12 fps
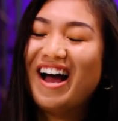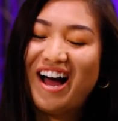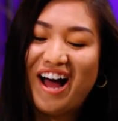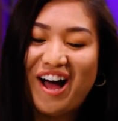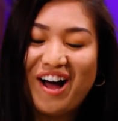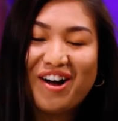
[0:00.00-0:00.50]

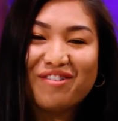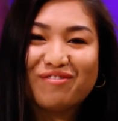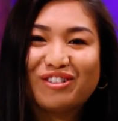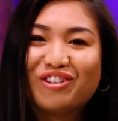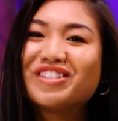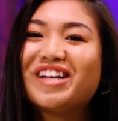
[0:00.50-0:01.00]
Um,
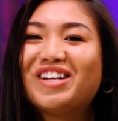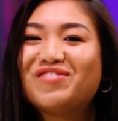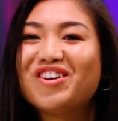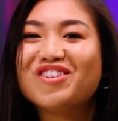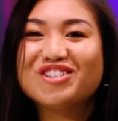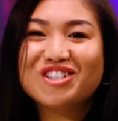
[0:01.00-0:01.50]
so excited to be
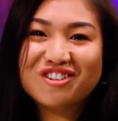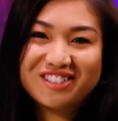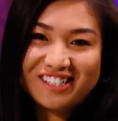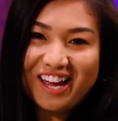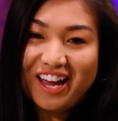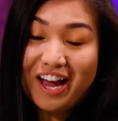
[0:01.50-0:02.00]
on the show
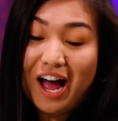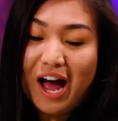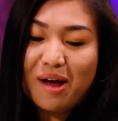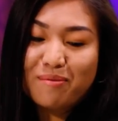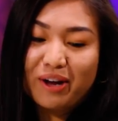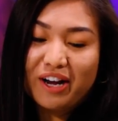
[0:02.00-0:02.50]
today.
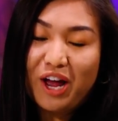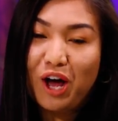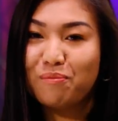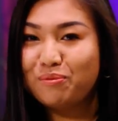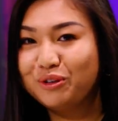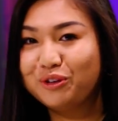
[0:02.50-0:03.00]
I'm gonna
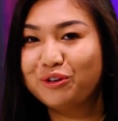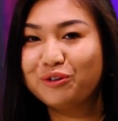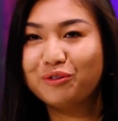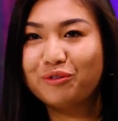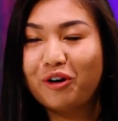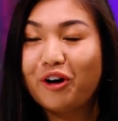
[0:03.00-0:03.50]
help you,
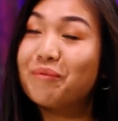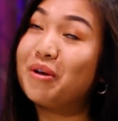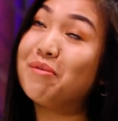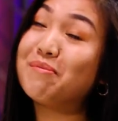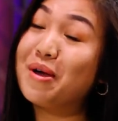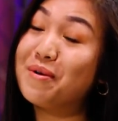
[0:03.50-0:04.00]
or I'm gonna
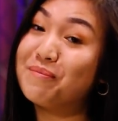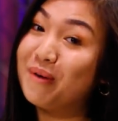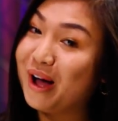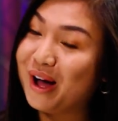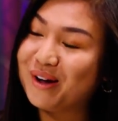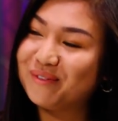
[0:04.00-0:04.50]
help my
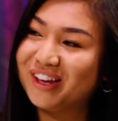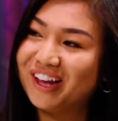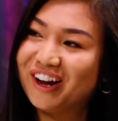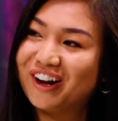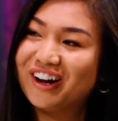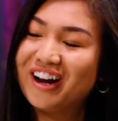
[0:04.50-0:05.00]
mom
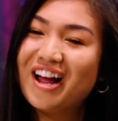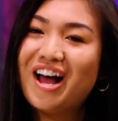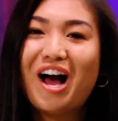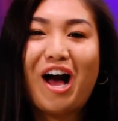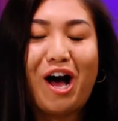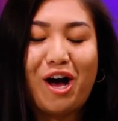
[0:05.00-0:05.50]
here,
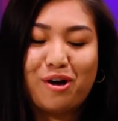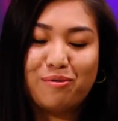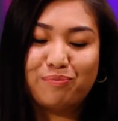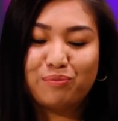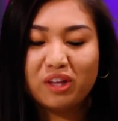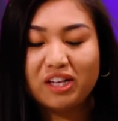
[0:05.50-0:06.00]

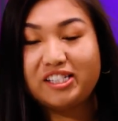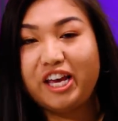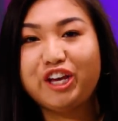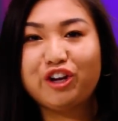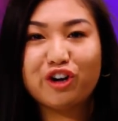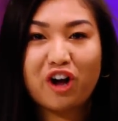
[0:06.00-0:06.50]
um,
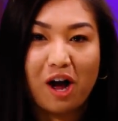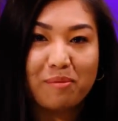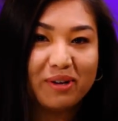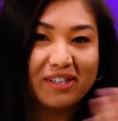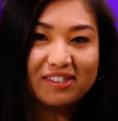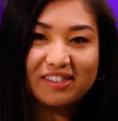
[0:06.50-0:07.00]
take your
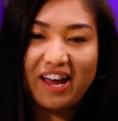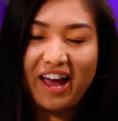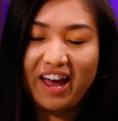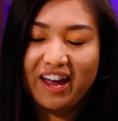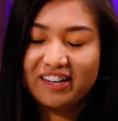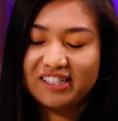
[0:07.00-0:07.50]
comments
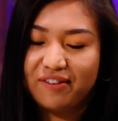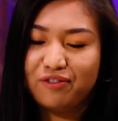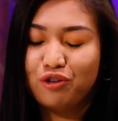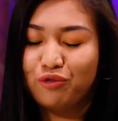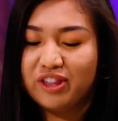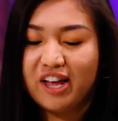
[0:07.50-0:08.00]
and
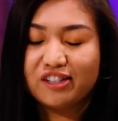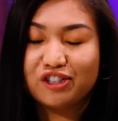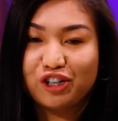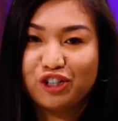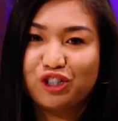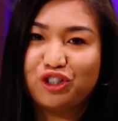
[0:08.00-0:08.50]
definitely read that to
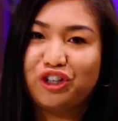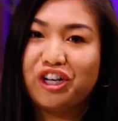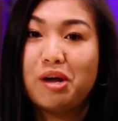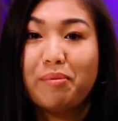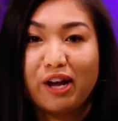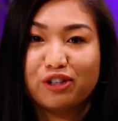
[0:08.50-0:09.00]
her so she can
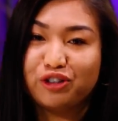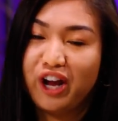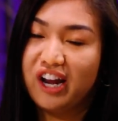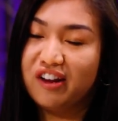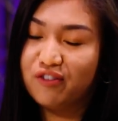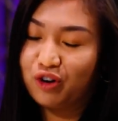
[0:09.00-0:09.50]
help answer
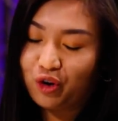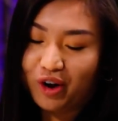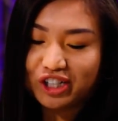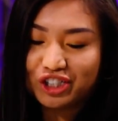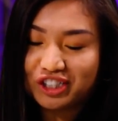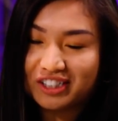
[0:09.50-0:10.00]
any of your
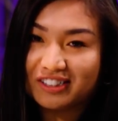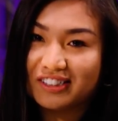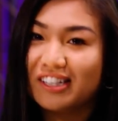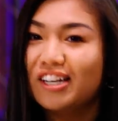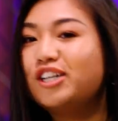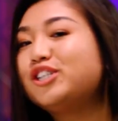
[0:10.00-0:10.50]
questions.
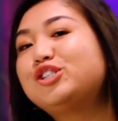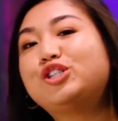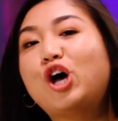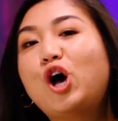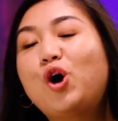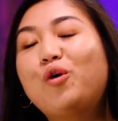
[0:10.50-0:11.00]

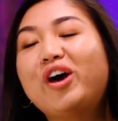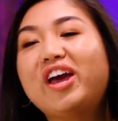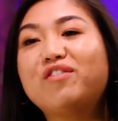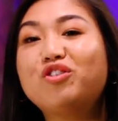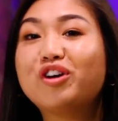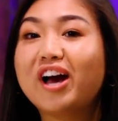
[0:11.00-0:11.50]
So
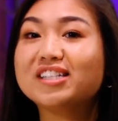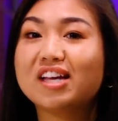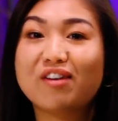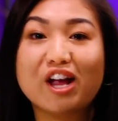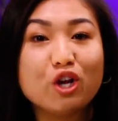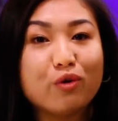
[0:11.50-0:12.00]
if you guys have
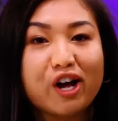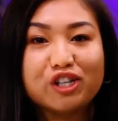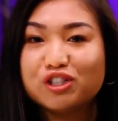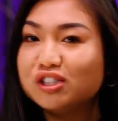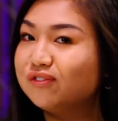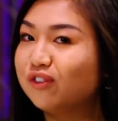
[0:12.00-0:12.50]
any
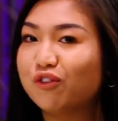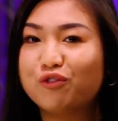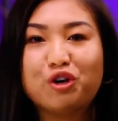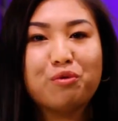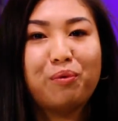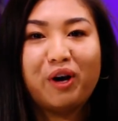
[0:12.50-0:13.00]
questions, feel
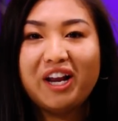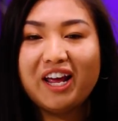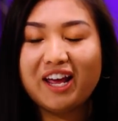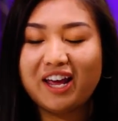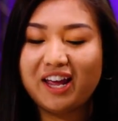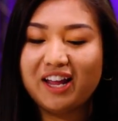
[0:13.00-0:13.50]
free to put
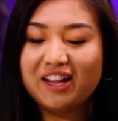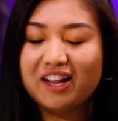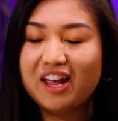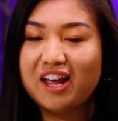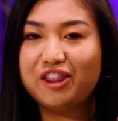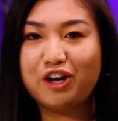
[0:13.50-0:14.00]
it in
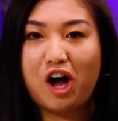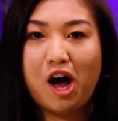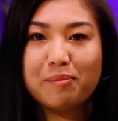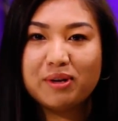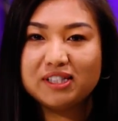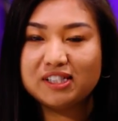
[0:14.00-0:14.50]
the
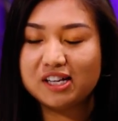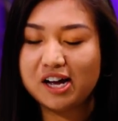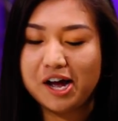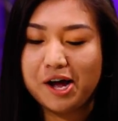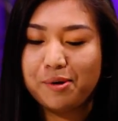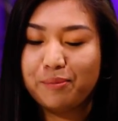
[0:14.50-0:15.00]
comments
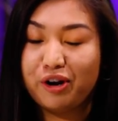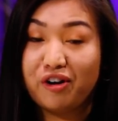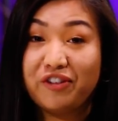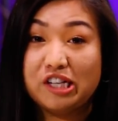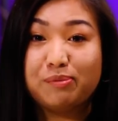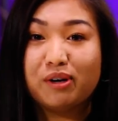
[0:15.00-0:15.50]
um, in our
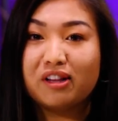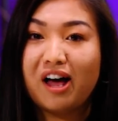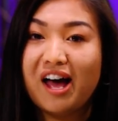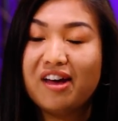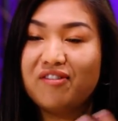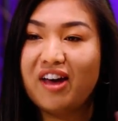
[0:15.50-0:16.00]
Facebook
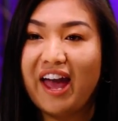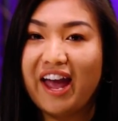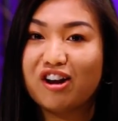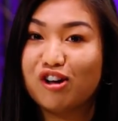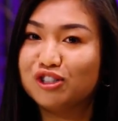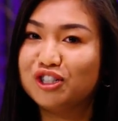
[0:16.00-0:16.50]
Live,
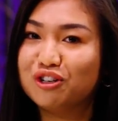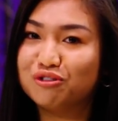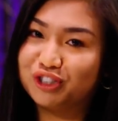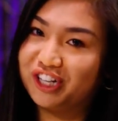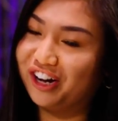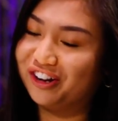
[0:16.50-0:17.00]
and also
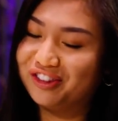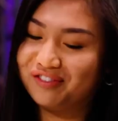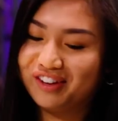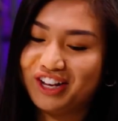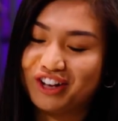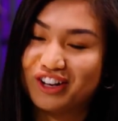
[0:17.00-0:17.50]
share the
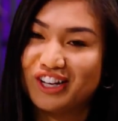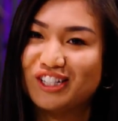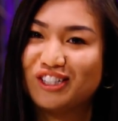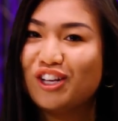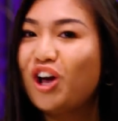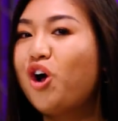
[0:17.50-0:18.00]
video
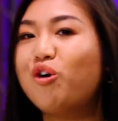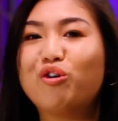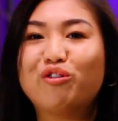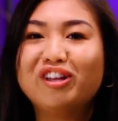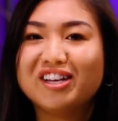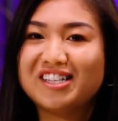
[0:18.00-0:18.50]
because we're
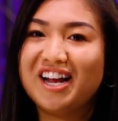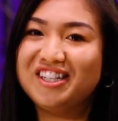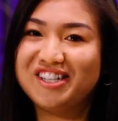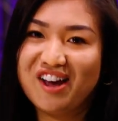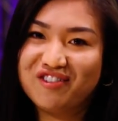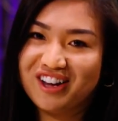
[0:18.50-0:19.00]
really excited to
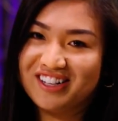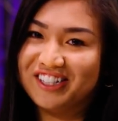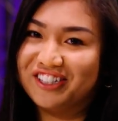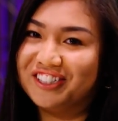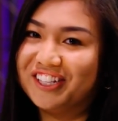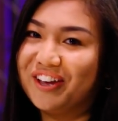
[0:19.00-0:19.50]
have you guys here
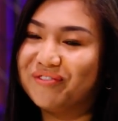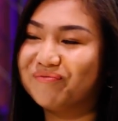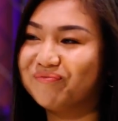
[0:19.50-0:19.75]
today.